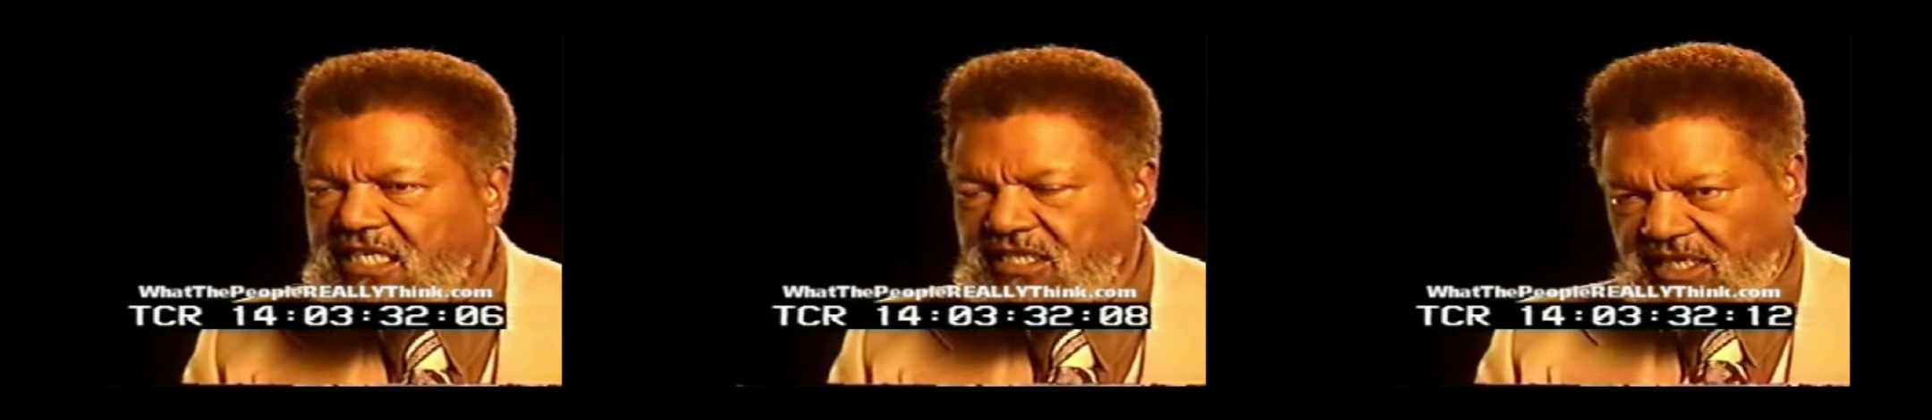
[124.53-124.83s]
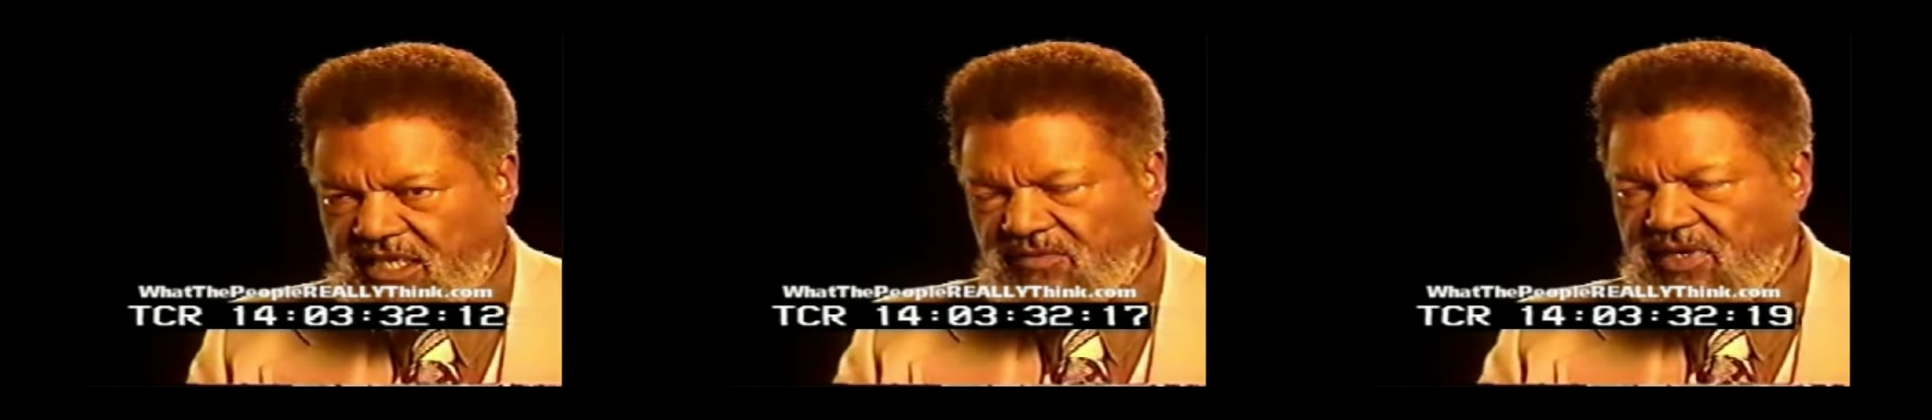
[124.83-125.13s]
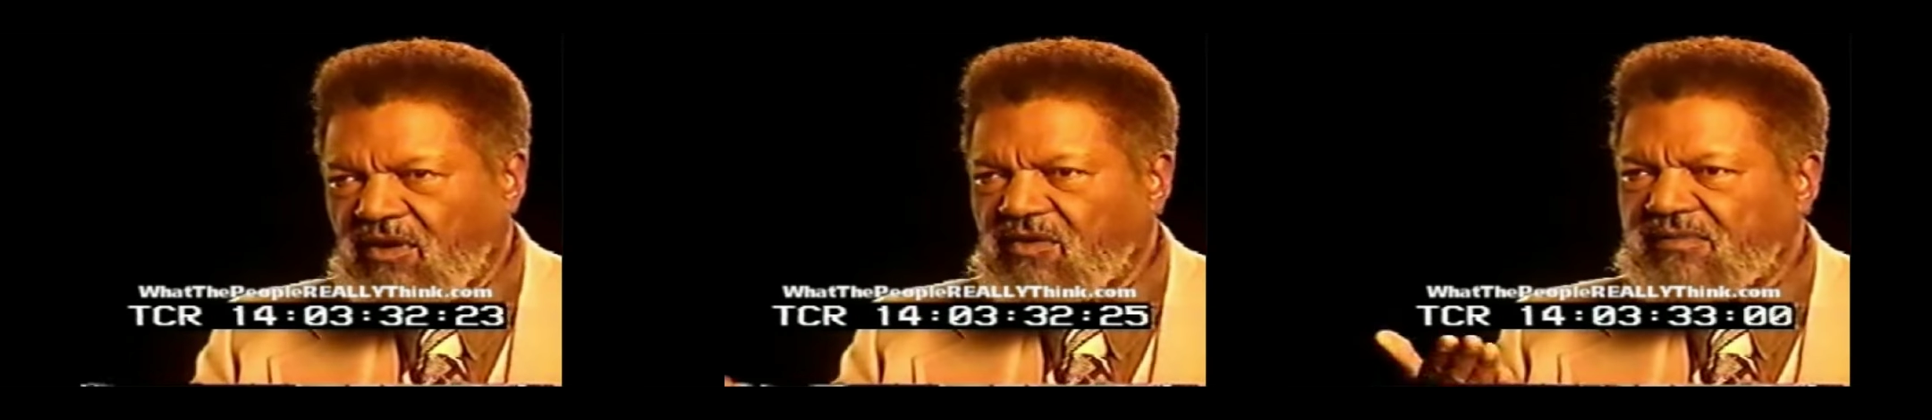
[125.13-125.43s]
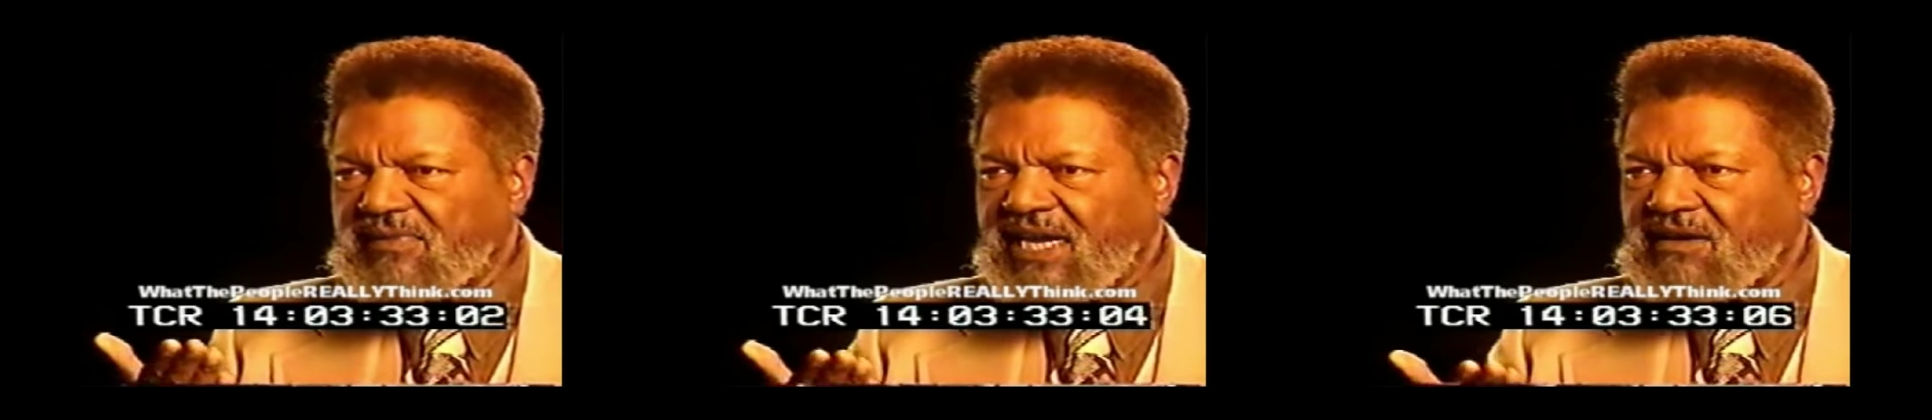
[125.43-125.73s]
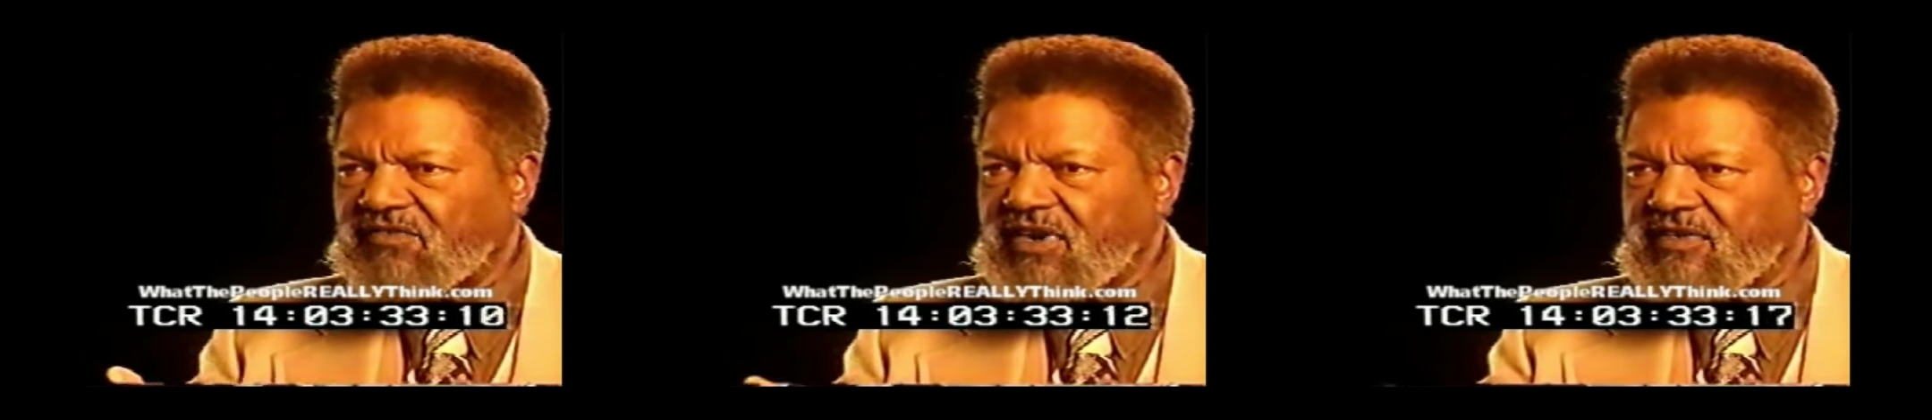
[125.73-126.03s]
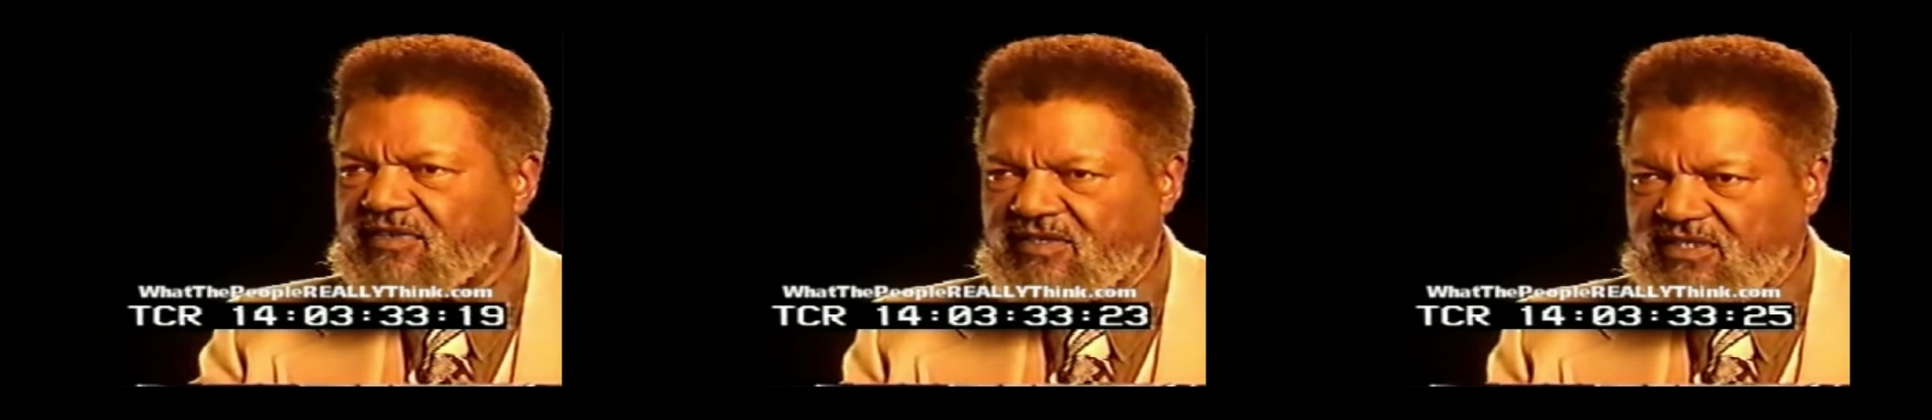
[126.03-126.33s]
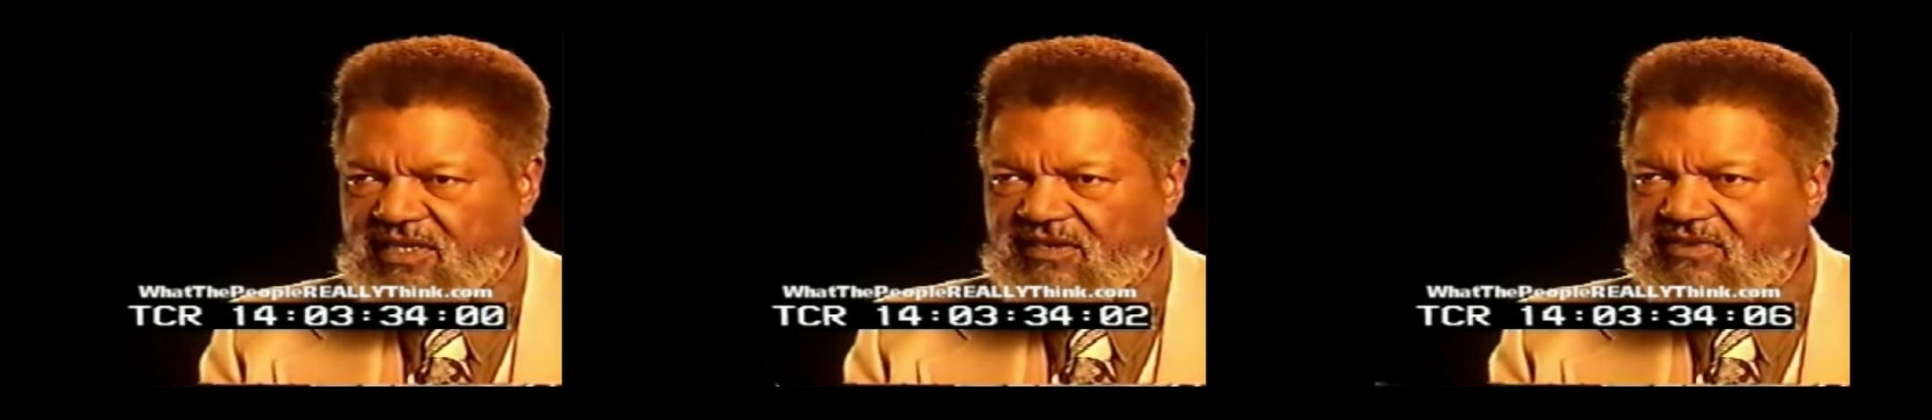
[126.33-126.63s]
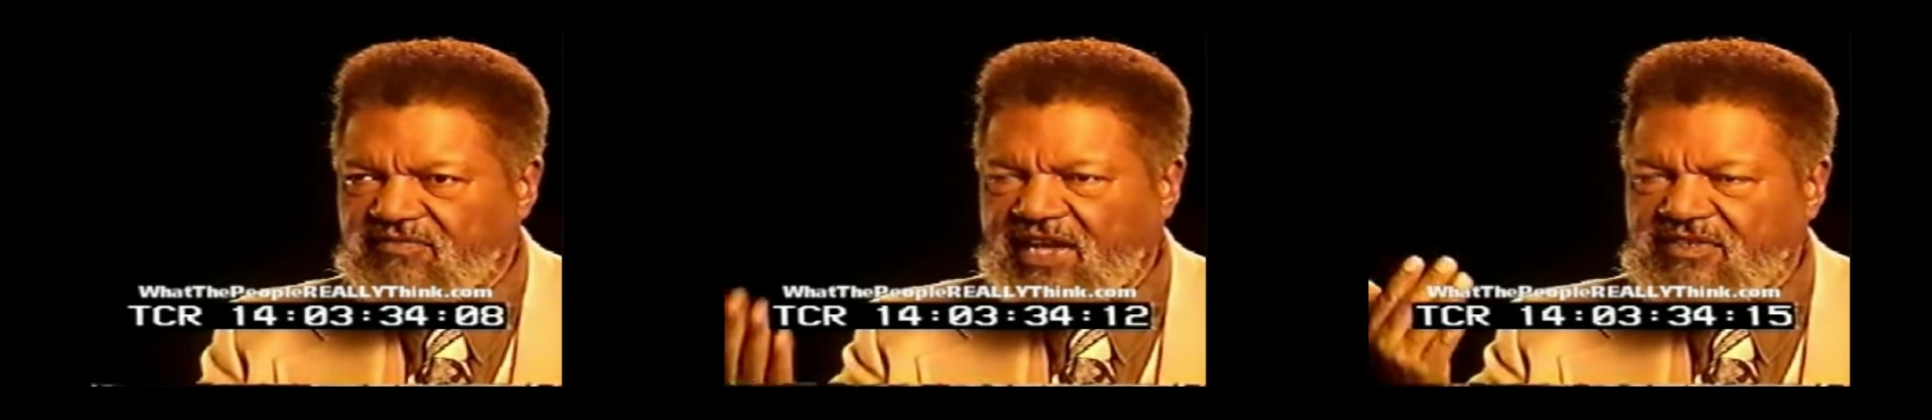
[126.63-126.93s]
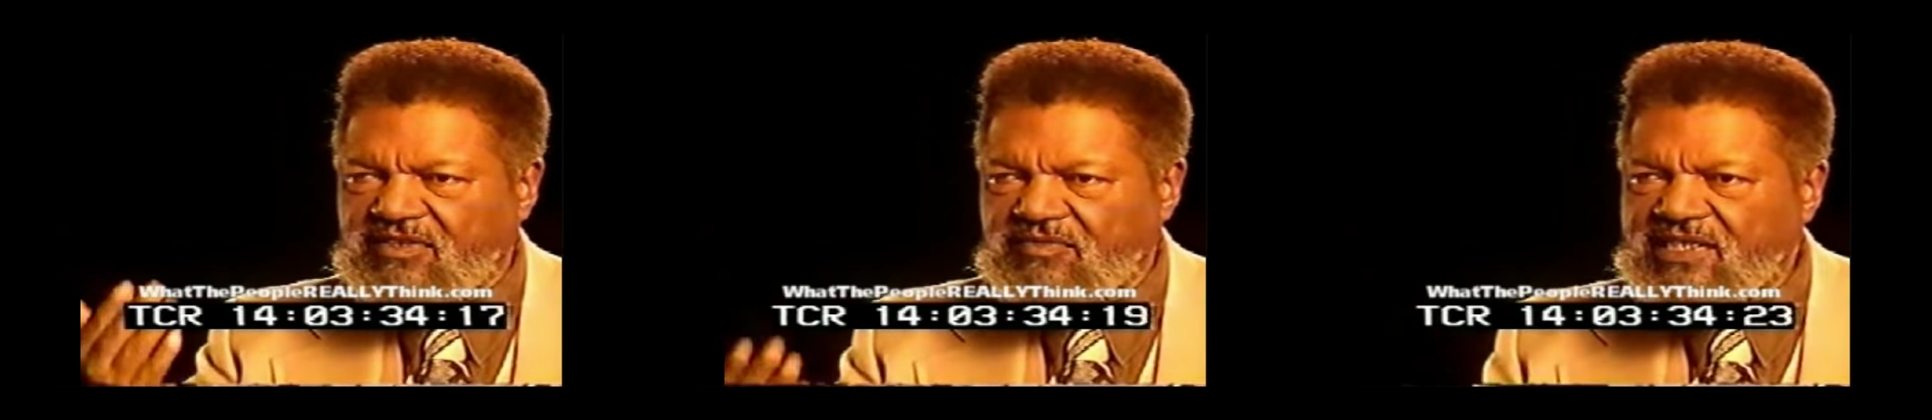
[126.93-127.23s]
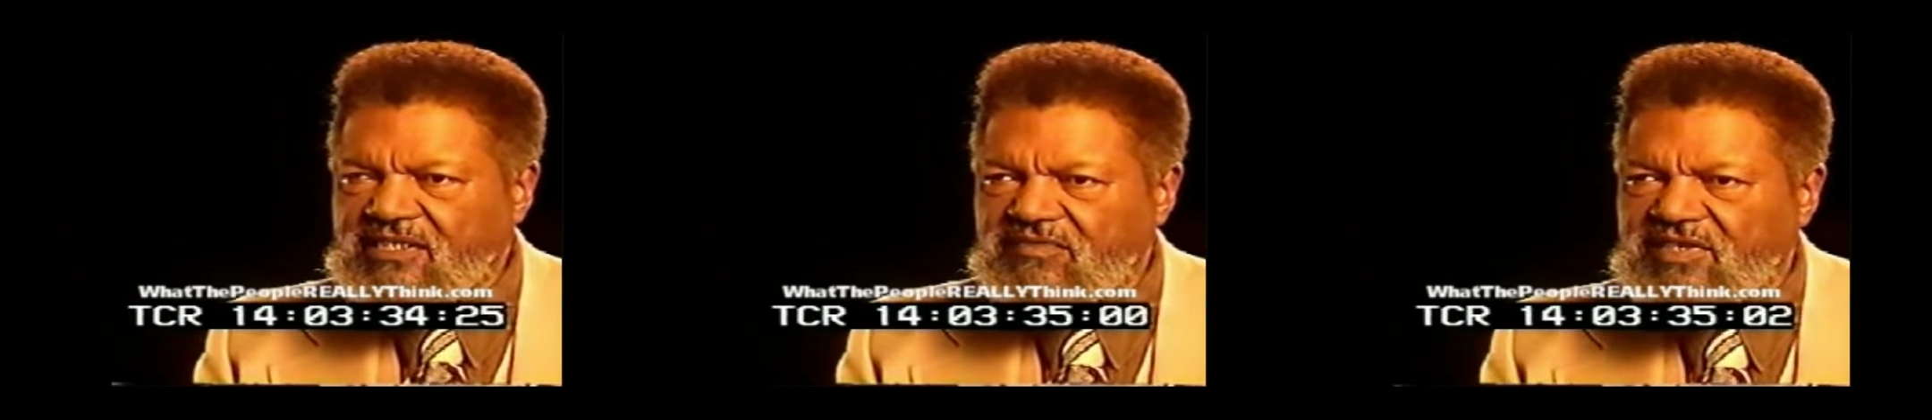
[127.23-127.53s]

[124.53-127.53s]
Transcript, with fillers: Then he went home to Mount Vernon and lived out the rest of